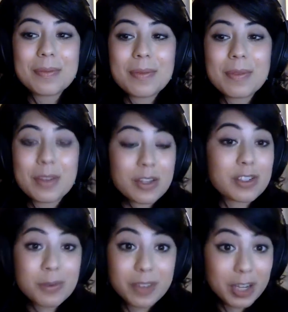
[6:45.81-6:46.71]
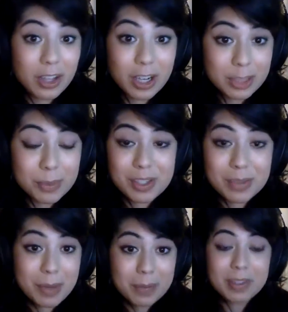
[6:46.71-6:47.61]
There's also a very large Muslim
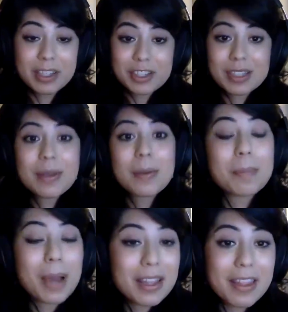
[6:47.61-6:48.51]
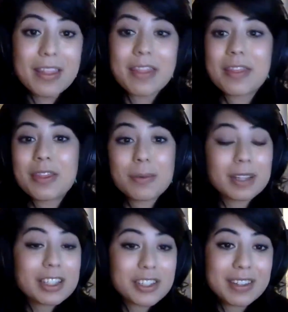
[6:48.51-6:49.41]
population, but the
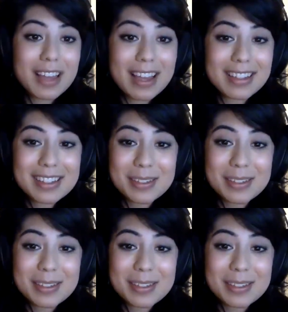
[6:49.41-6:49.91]
religion that